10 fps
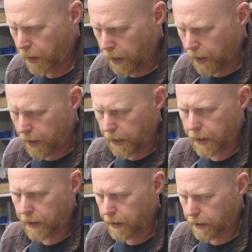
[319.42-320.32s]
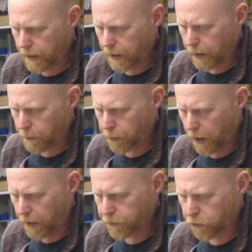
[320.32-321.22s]
But
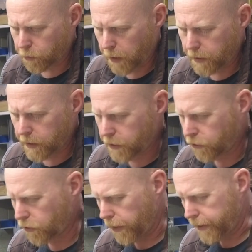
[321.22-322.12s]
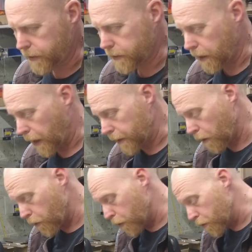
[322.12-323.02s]
I've just made these sheaths. I
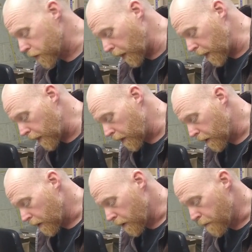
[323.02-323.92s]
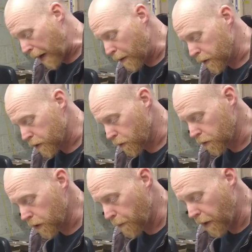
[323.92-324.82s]
don't use any power
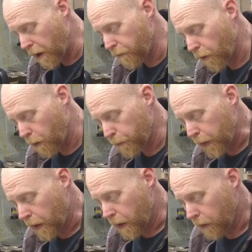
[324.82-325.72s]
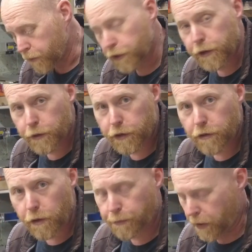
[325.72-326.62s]
tools apart from I've just used a
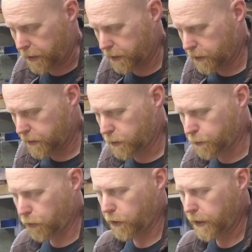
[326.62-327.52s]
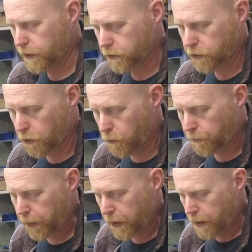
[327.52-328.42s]
drill press to put the needles through.
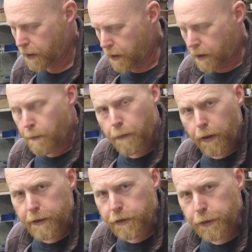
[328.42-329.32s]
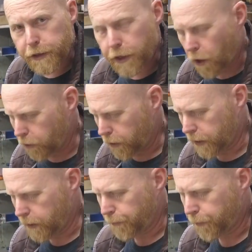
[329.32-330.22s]
But I didn't switch it on.
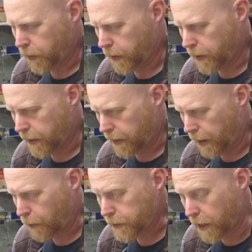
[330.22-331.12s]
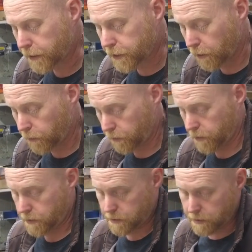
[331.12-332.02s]
Now, is that still
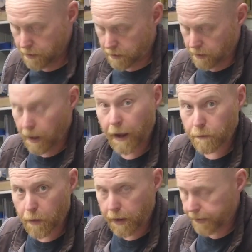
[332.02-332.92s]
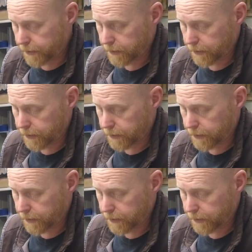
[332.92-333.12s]
handmade?